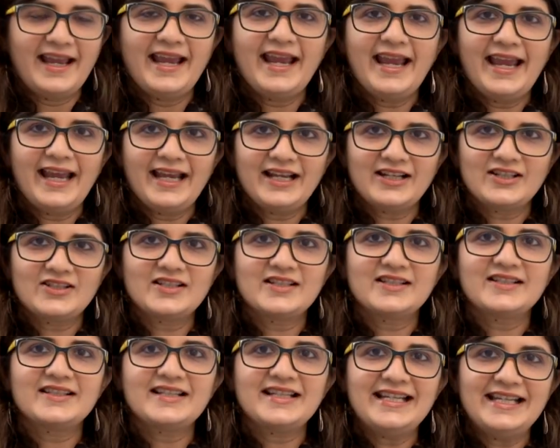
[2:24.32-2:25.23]
X
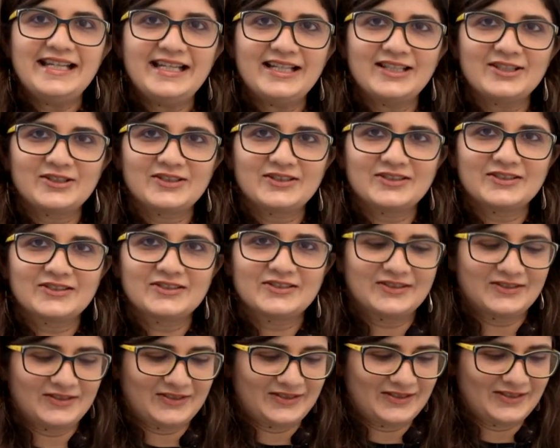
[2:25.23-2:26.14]
is X,
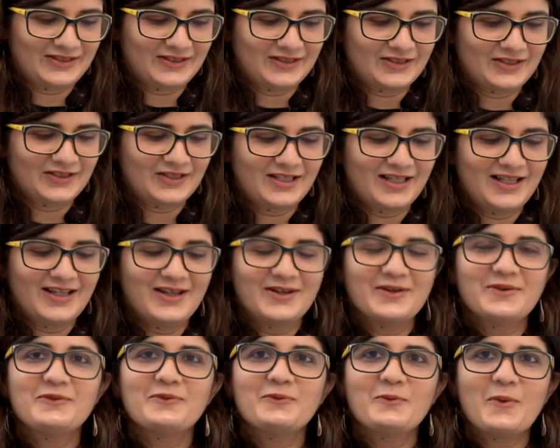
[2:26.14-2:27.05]

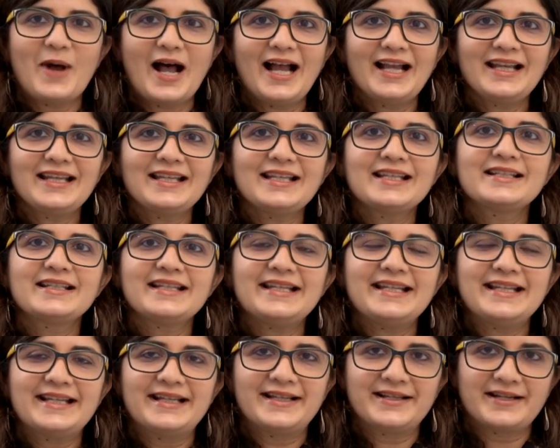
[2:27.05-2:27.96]
Y is
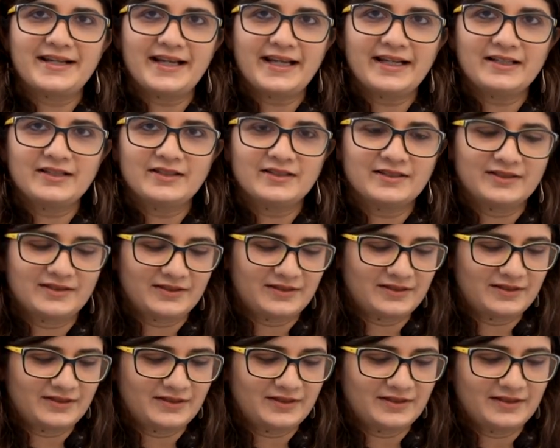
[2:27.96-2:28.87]
Y,
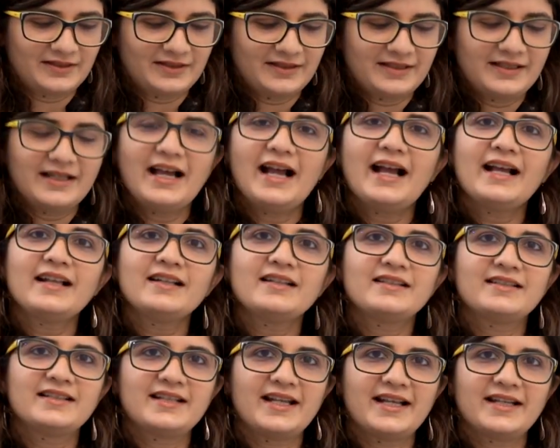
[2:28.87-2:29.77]

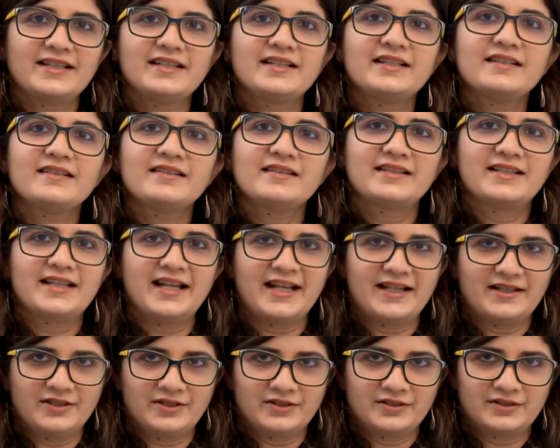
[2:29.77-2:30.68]
and Z is
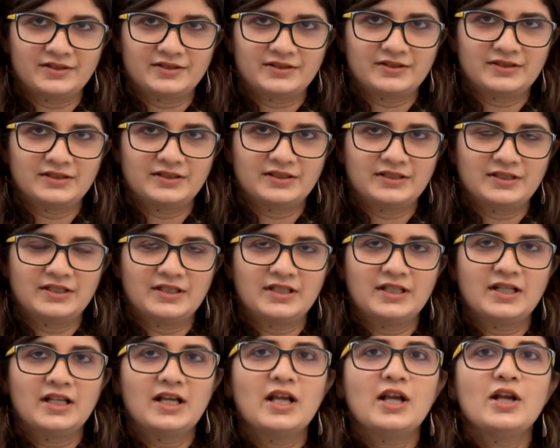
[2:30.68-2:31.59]
Z.
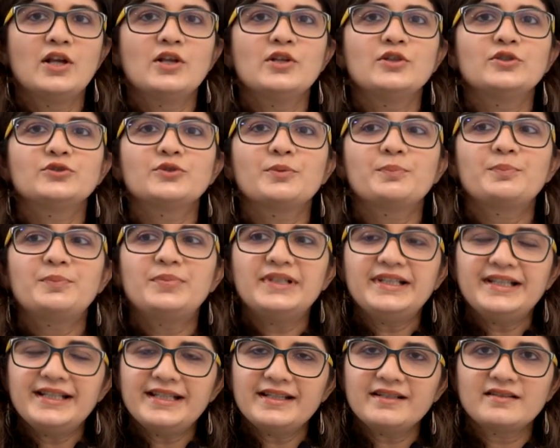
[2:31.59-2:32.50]
So
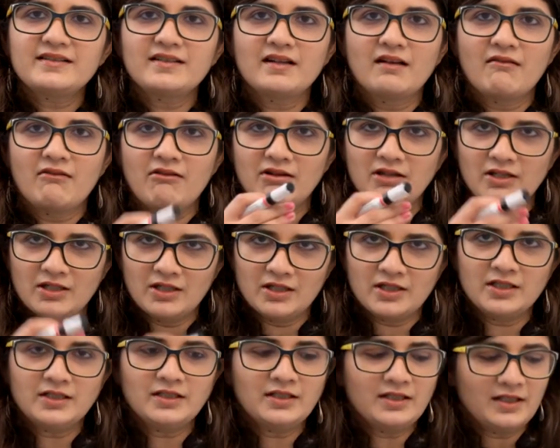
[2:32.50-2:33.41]
please
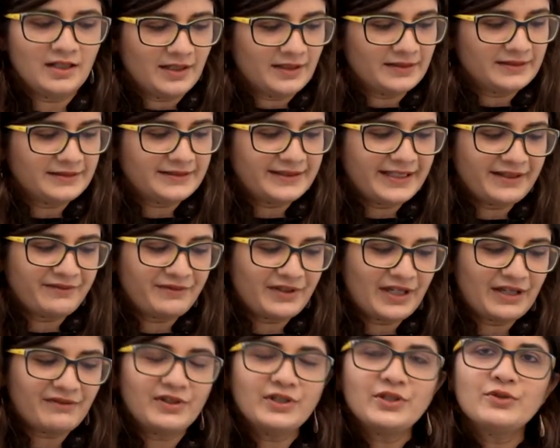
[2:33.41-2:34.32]
learn. They have
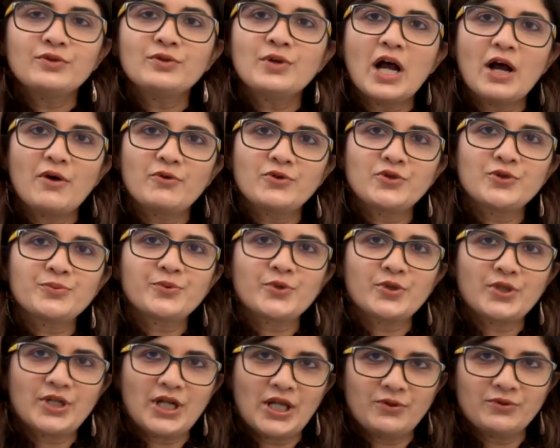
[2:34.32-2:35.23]
given you how to
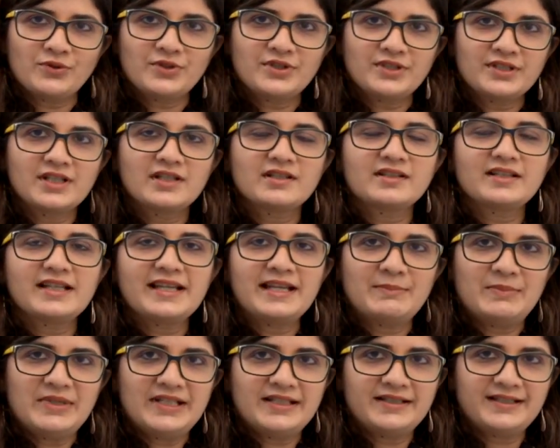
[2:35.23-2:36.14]
pronounce this
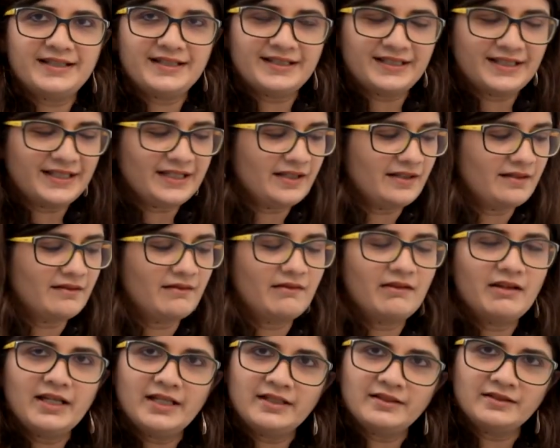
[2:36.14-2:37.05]
ABCD
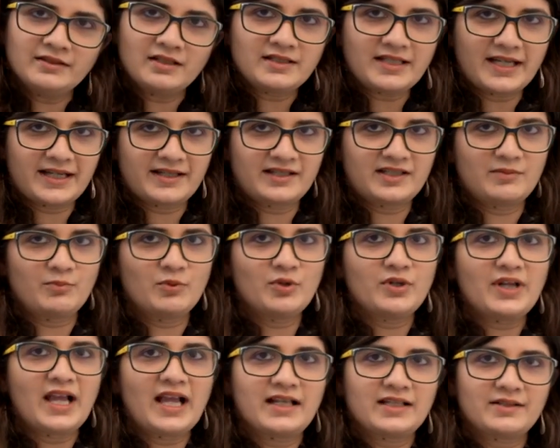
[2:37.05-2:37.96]
in the
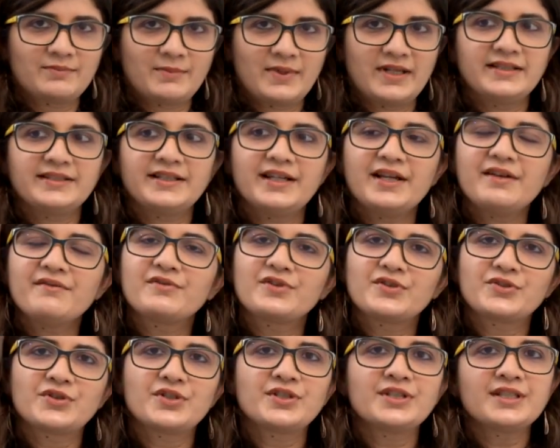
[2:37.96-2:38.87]
textbook as well. They have
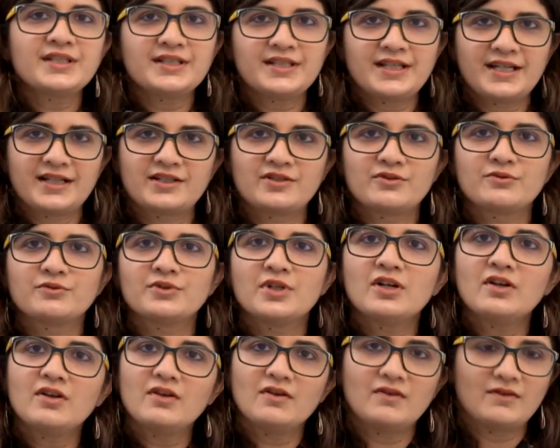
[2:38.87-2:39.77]
written it next to
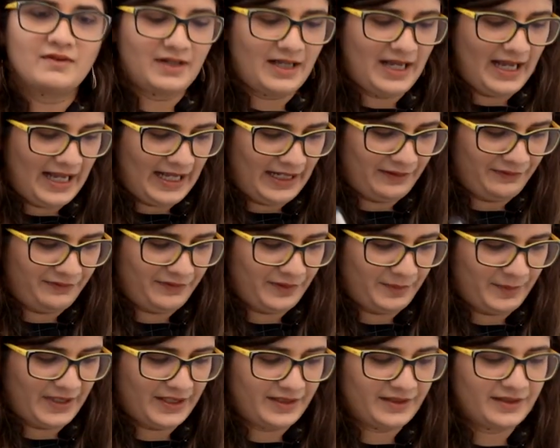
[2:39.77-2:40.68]
the
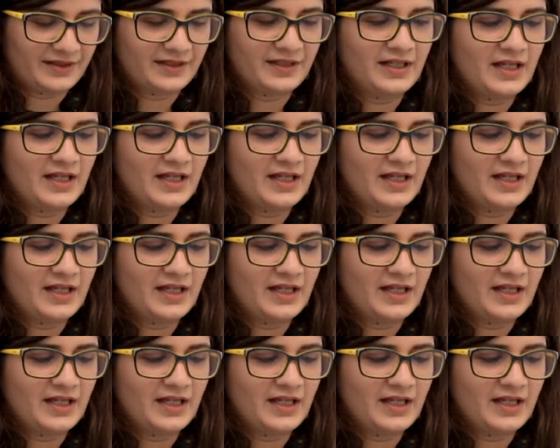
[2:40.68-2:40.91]
alphabet.